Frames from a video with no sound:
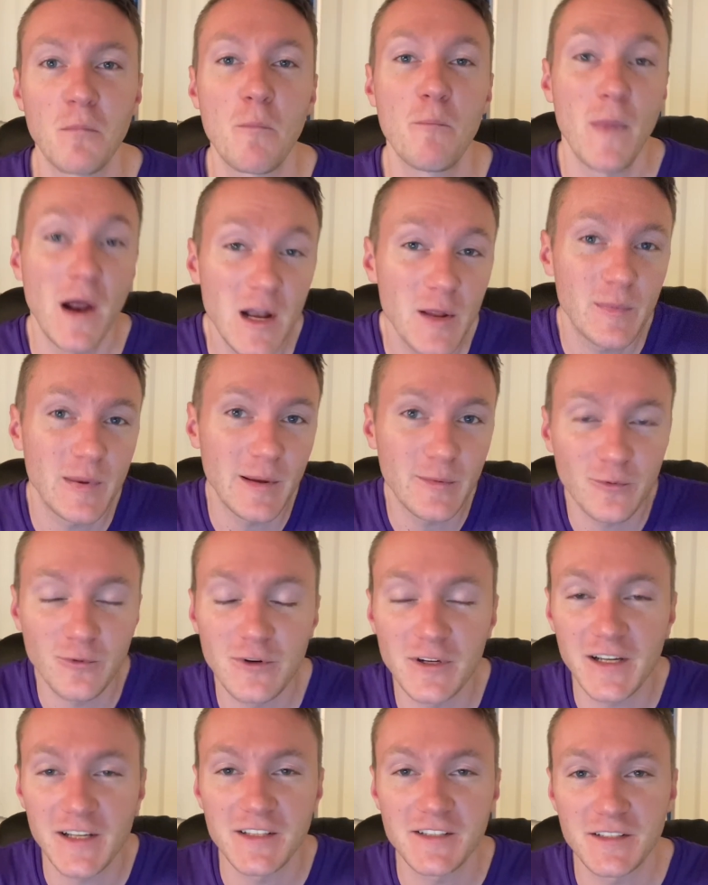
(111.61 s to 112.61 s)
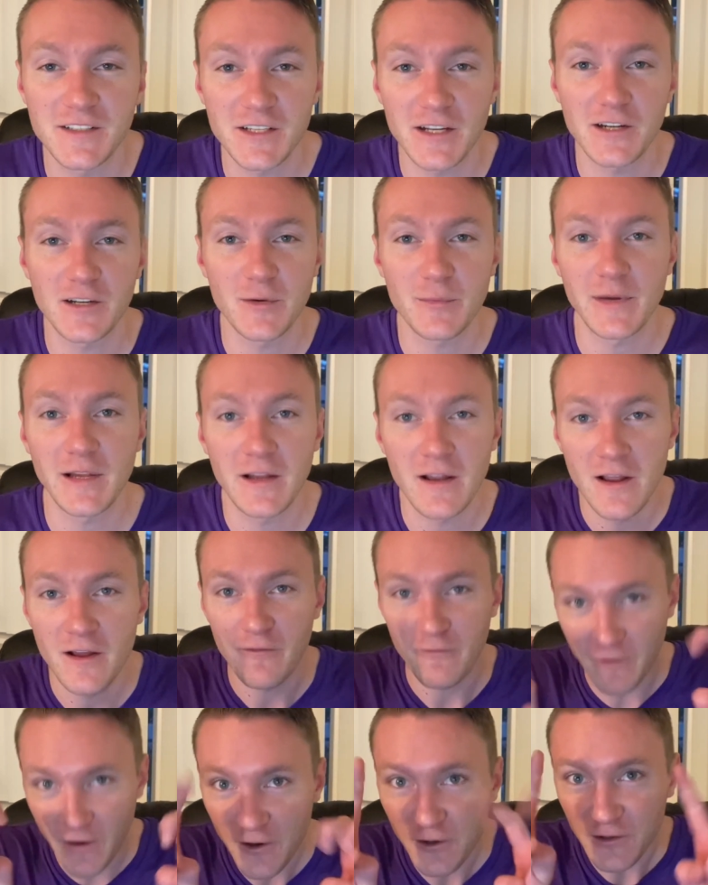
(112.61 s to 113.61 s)
many people would consider to be
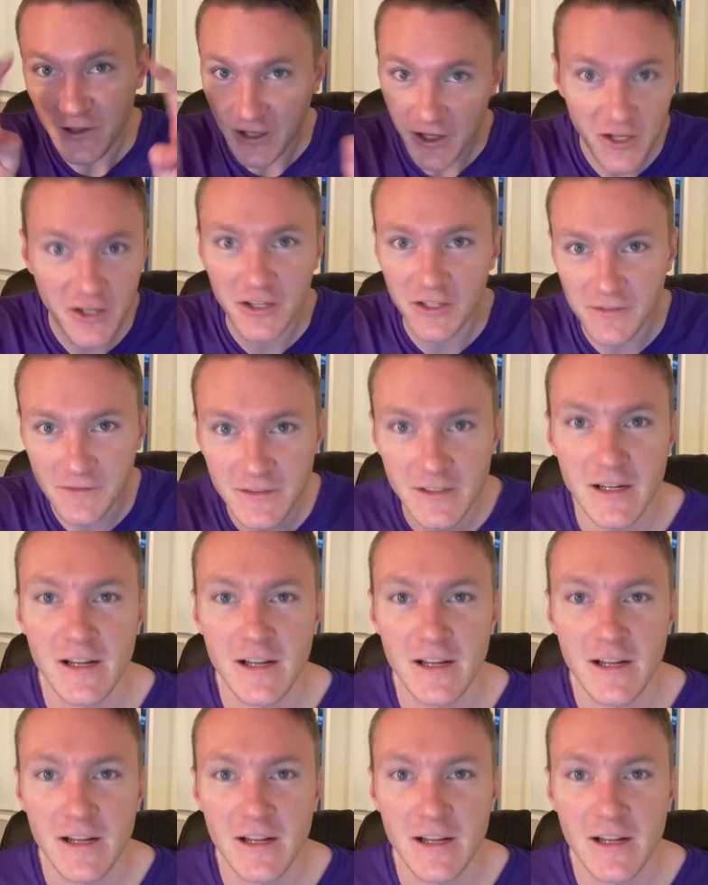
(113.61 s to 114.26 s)
fairly good,